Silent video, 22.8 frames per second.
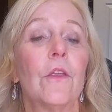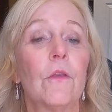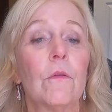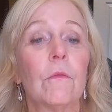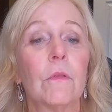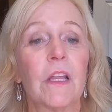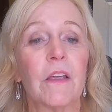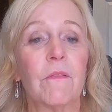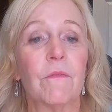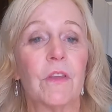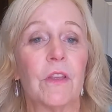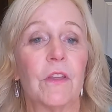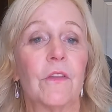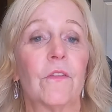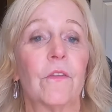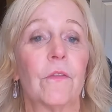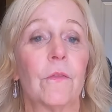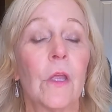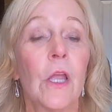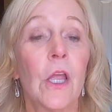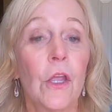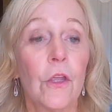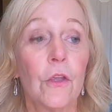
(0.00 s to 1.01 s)
you live in
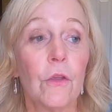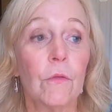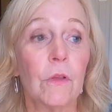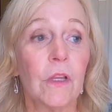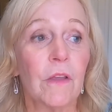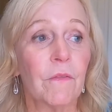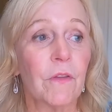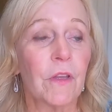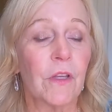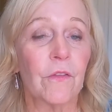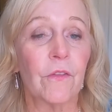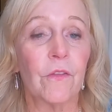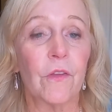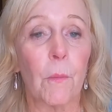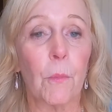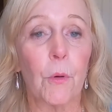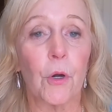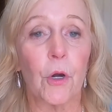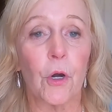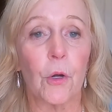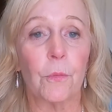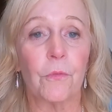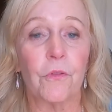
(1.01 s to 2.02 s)
the
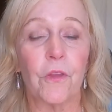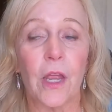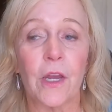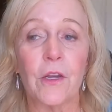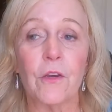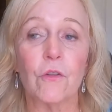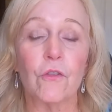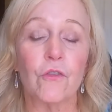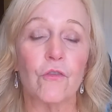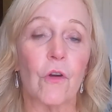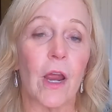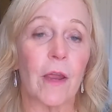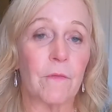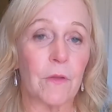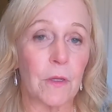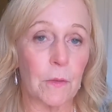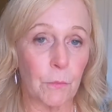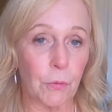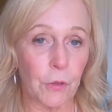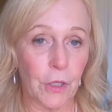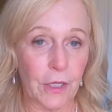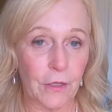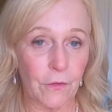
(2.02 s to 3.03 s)
suburbs and you're
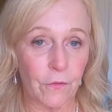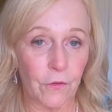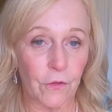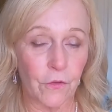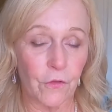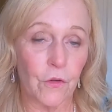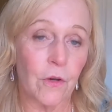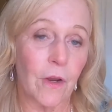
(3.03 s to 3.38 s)
driving places.